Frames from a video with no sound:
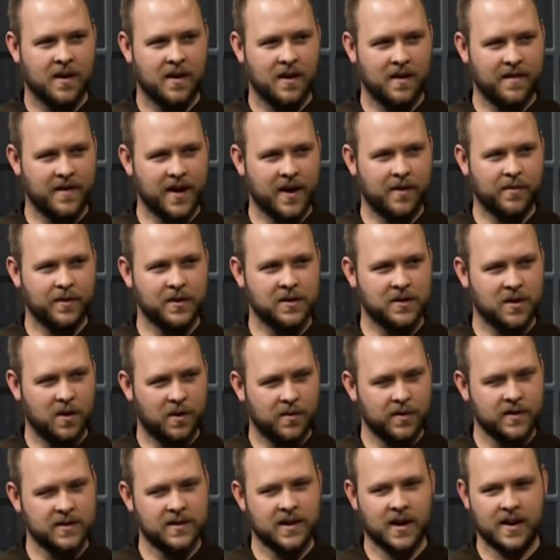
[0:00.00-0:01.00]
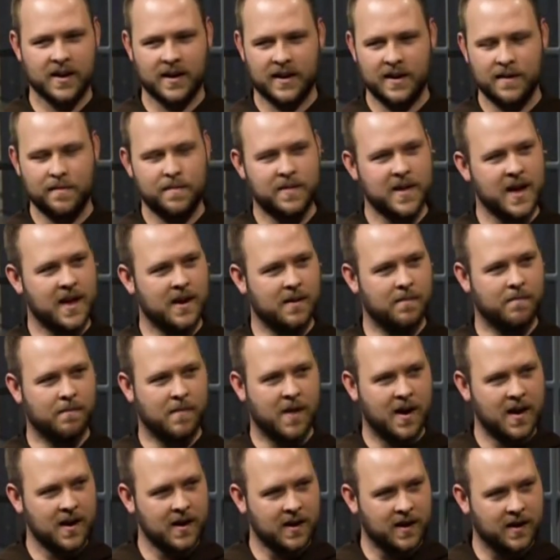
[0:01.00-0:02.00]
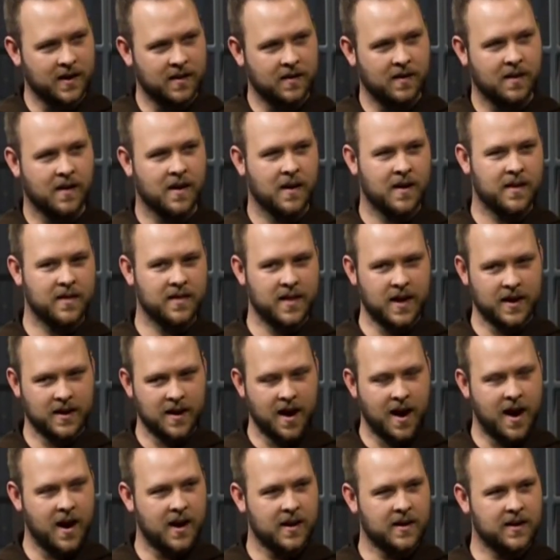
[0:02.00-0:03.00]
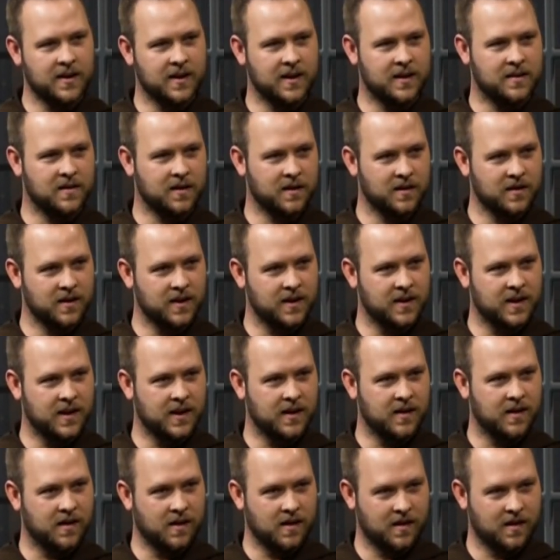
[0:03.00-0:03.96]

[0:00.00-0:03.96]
of how we should always kind of keep that in mind mm -hmm. that God and eternity mm -hmm.